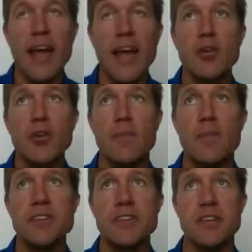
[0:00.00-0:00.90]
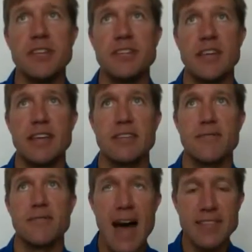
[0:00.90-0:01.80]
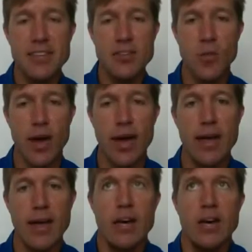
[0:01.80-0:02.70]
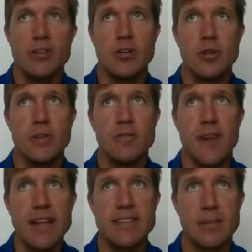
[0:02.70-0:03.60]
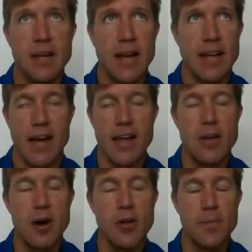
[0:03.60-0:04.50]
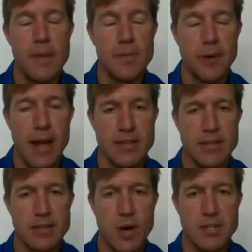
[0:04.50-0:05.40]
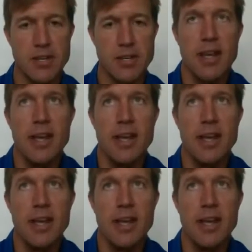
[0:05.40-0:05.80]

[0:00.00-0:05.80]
thing I do want to mention is the fastest way to invite somebody, I know that people are going to ask this question.